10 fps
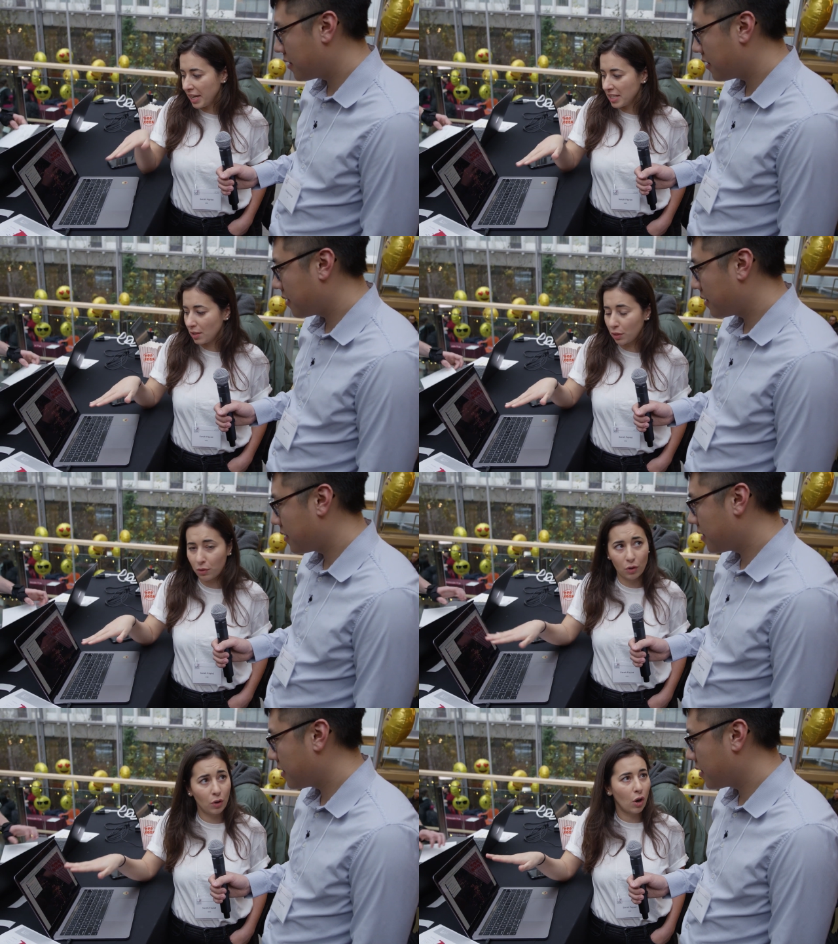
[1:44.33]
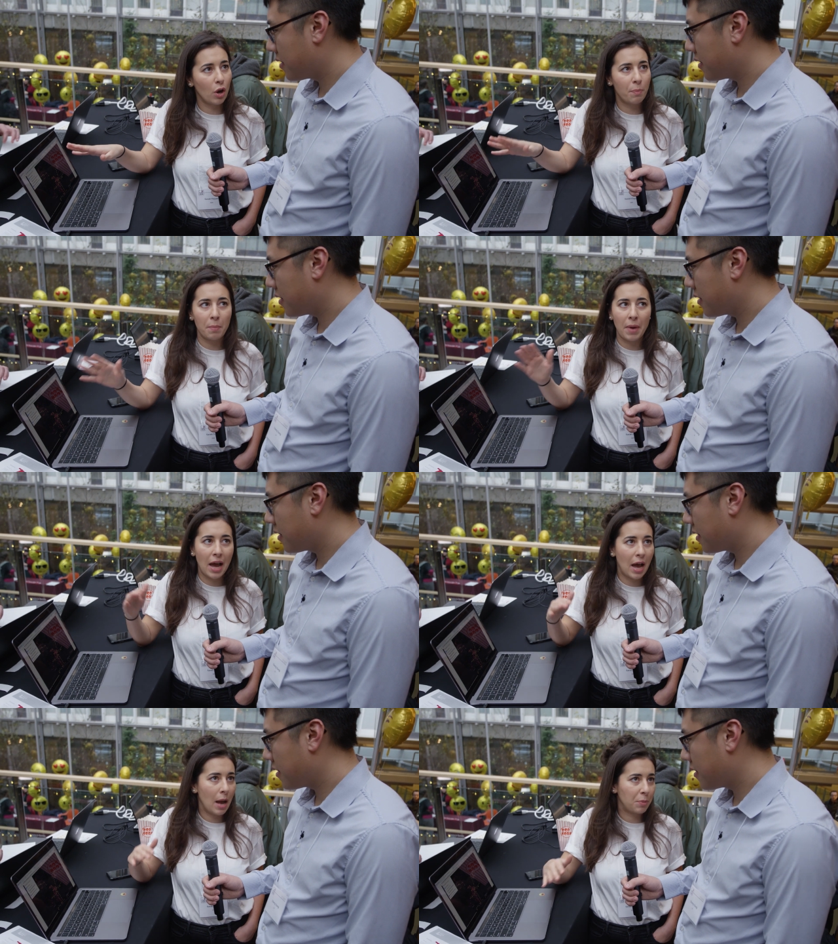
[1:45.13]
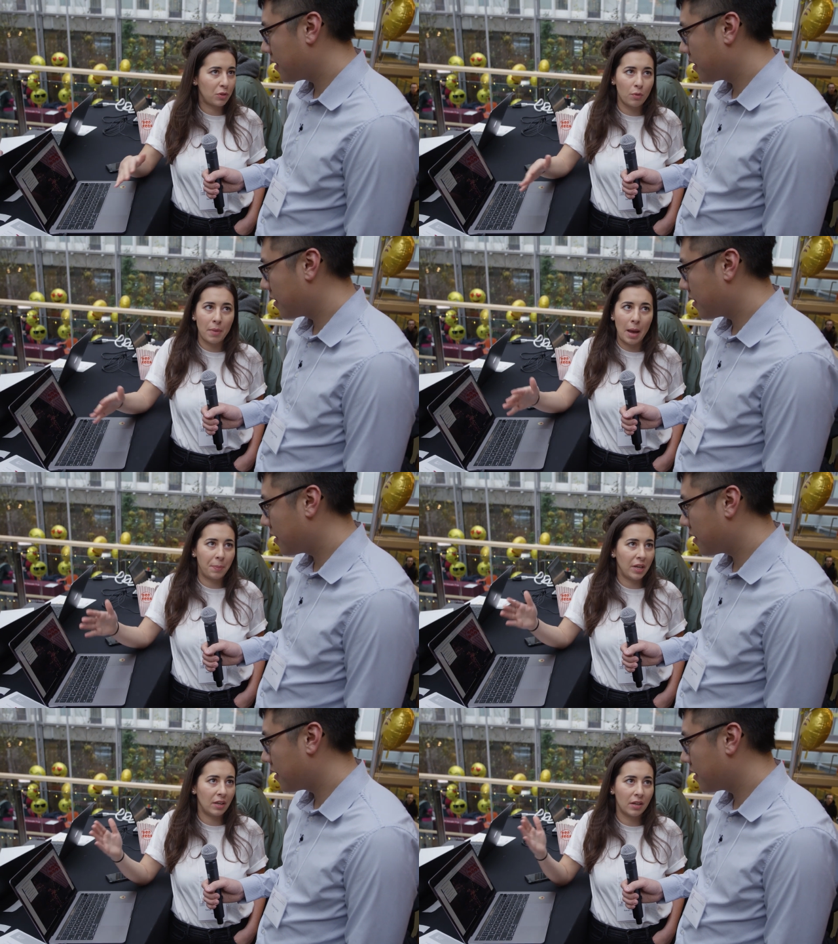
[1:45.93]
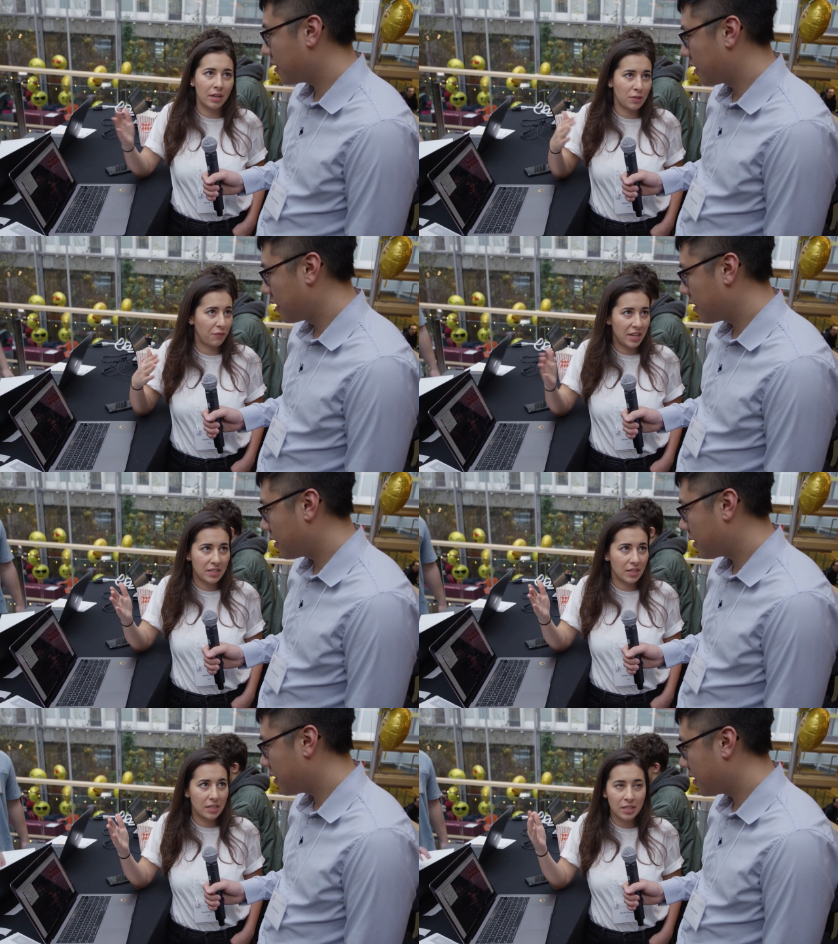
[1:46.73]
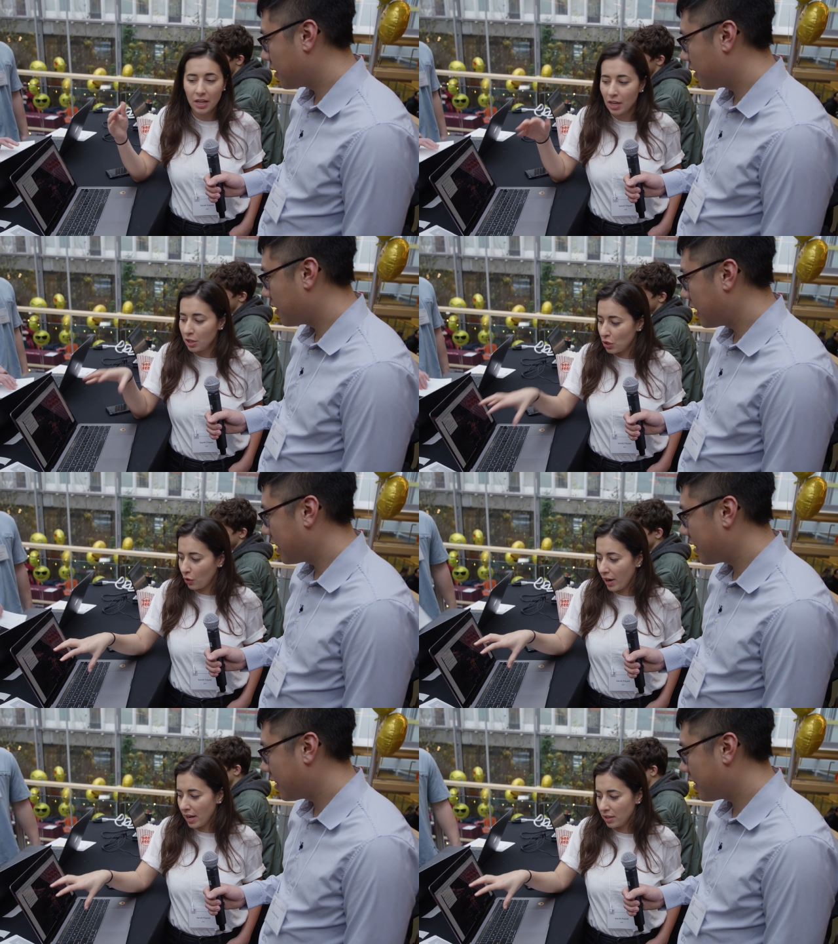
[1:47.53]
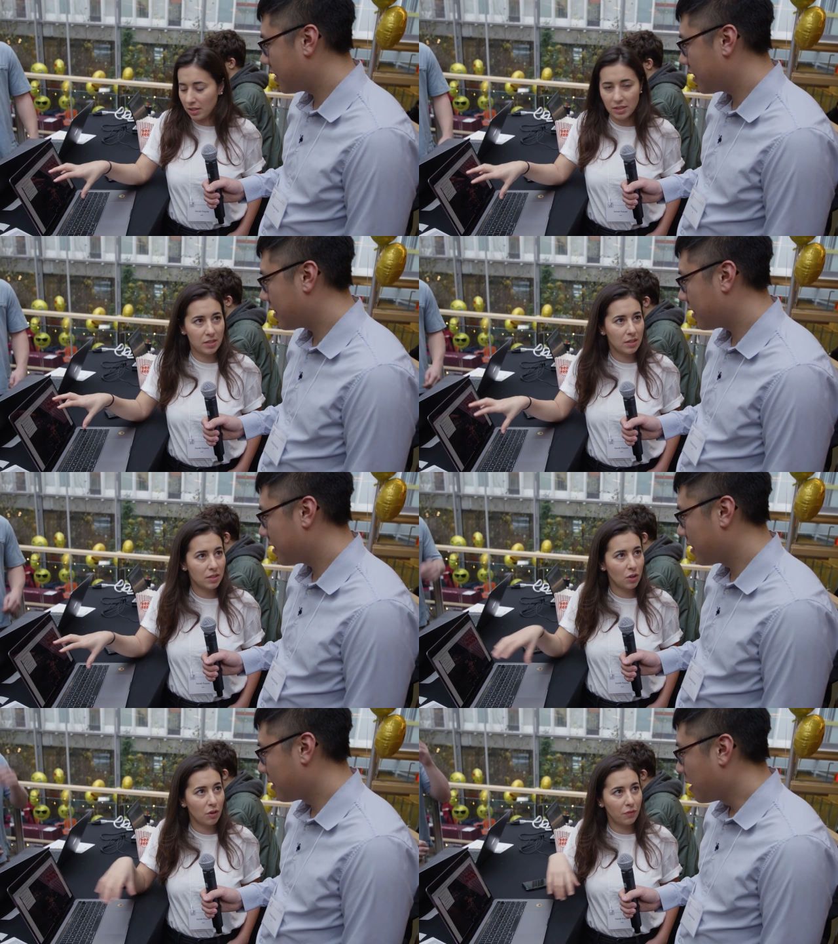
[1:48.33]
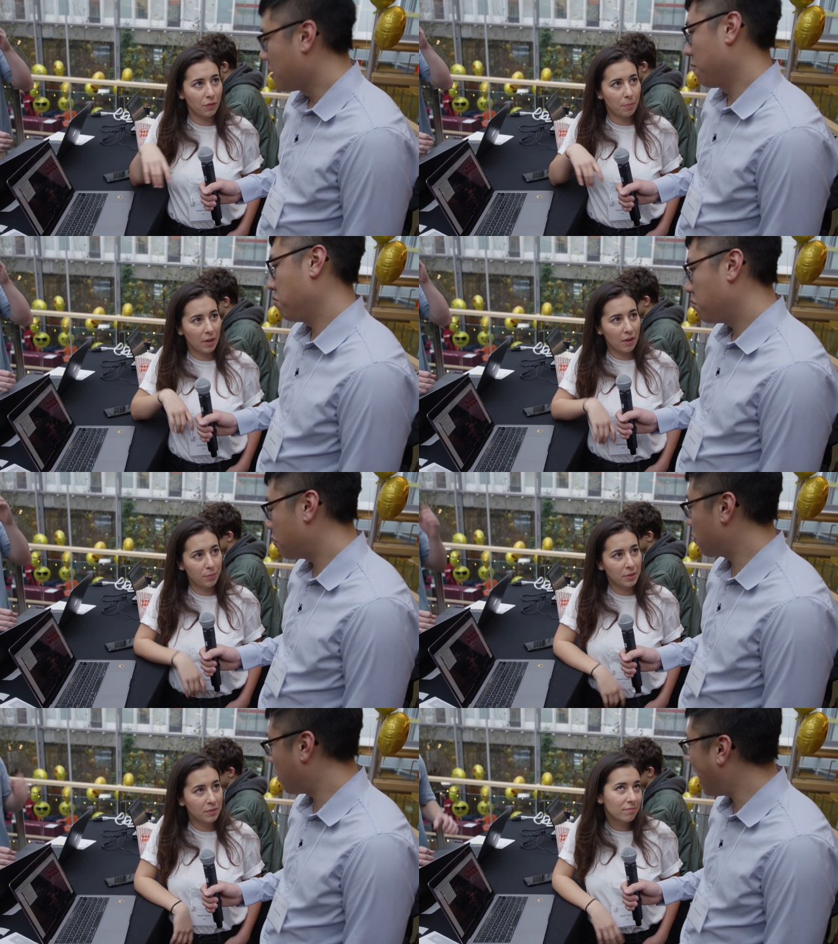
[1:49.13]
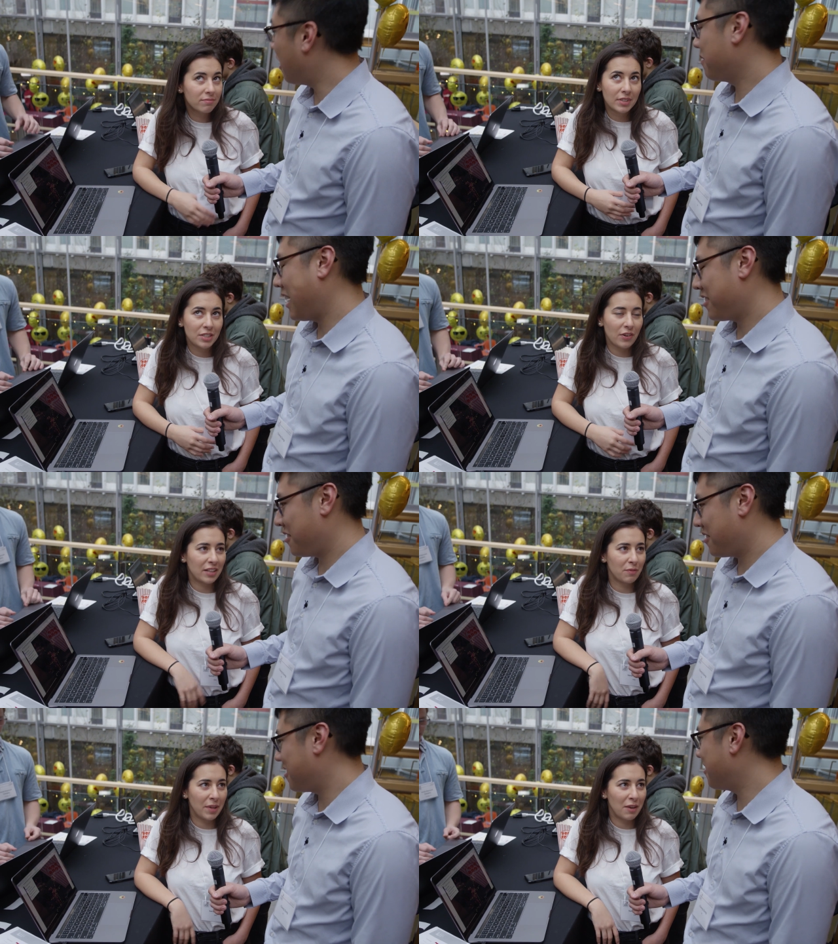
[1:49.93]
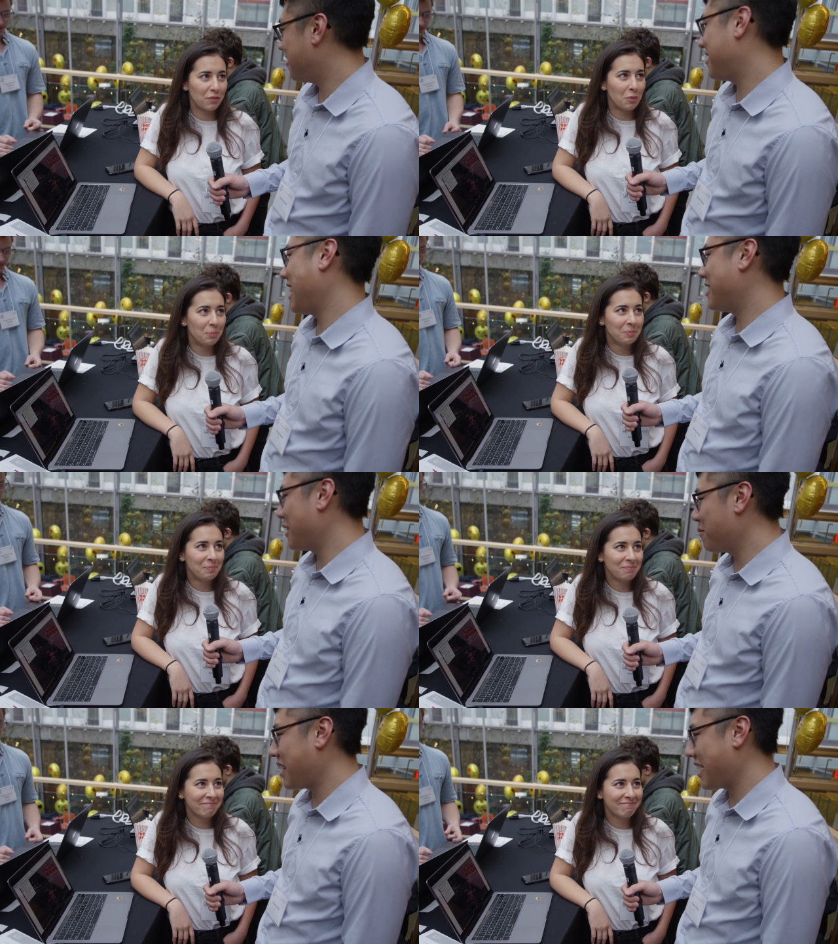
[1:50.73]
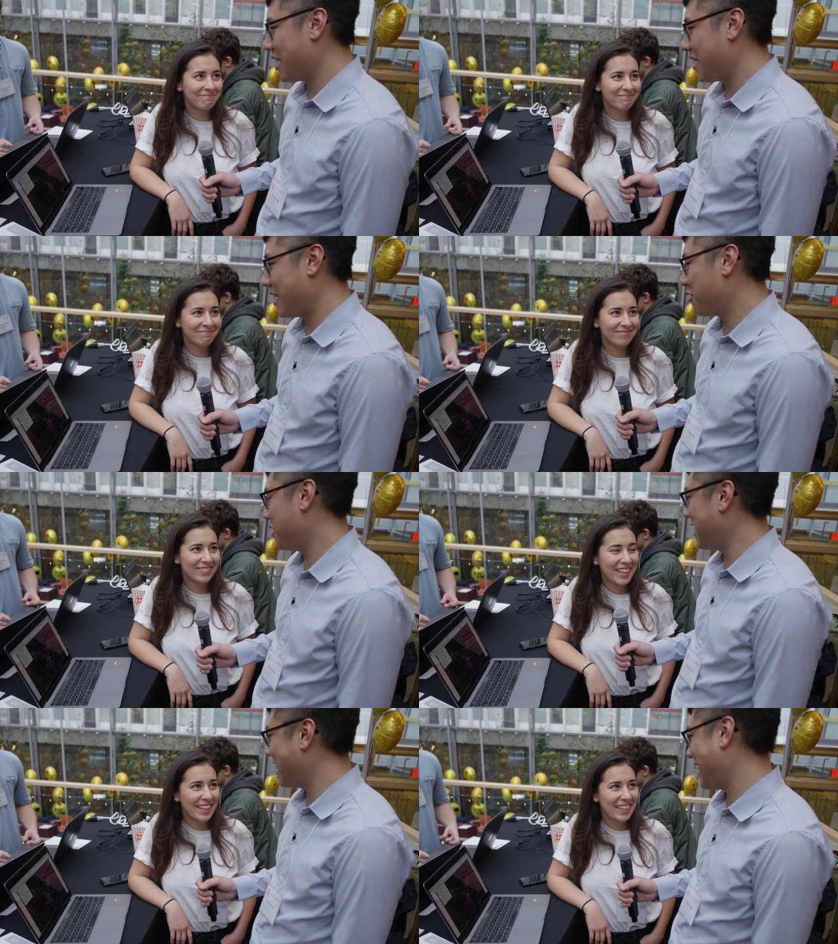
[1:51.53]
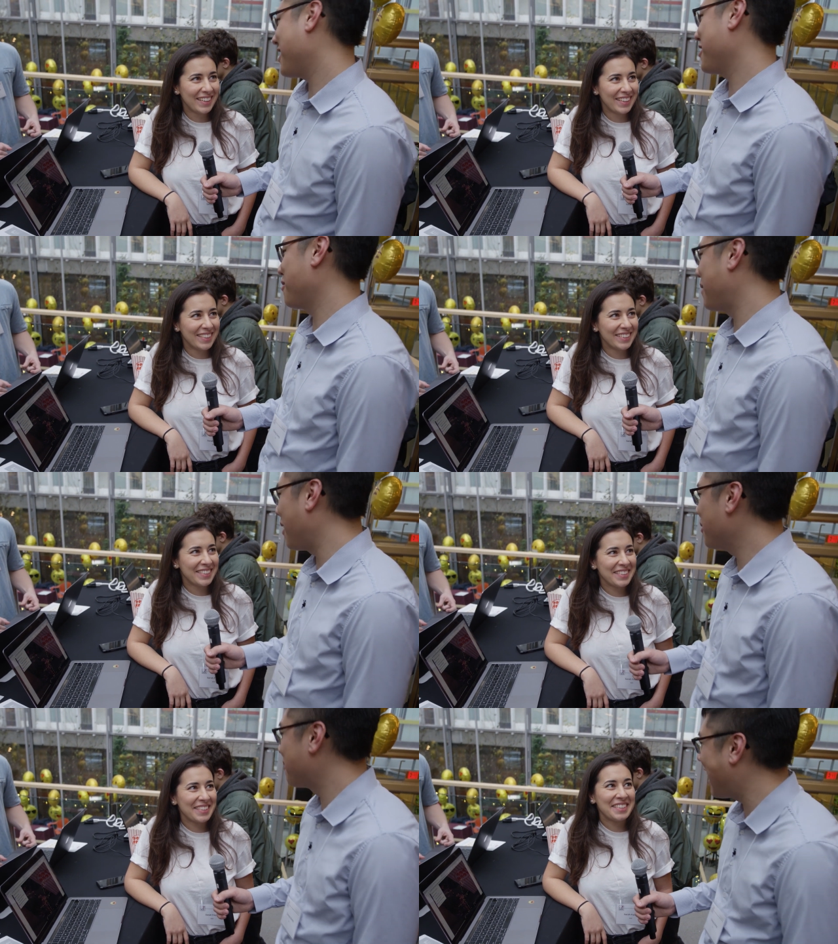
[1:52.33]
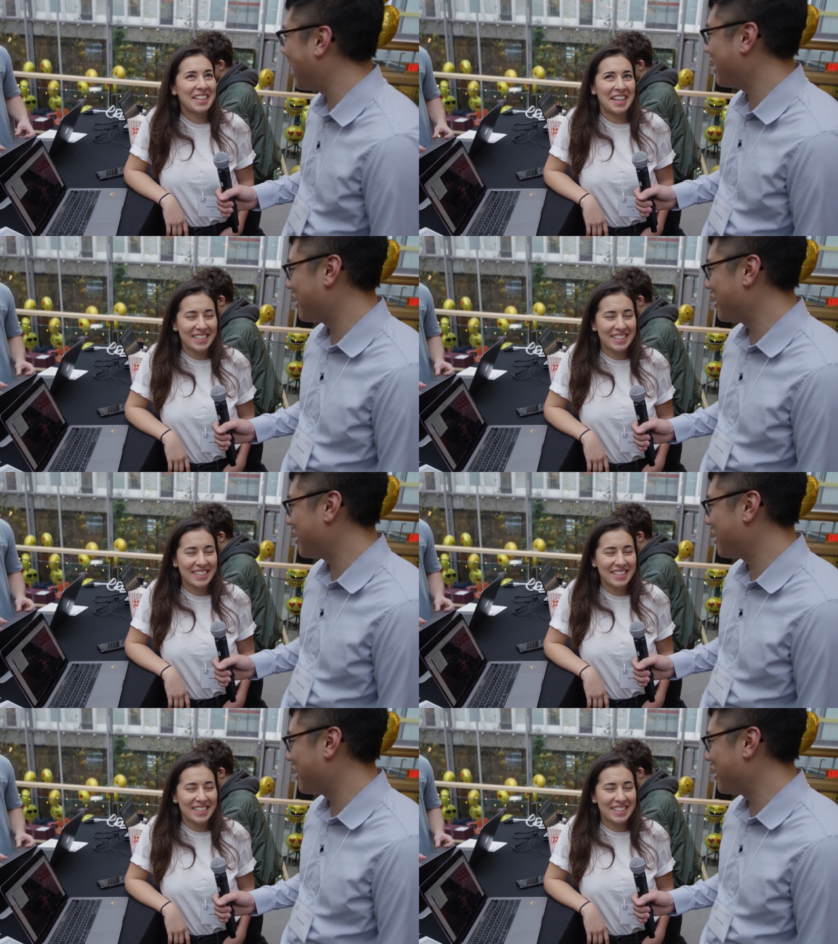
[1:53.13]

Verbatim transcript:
Speaker 1: place through open map, through mapping interfaces to create this sort of
Speaker 2: wow, interactive platform. That seems like an interesting technical problem that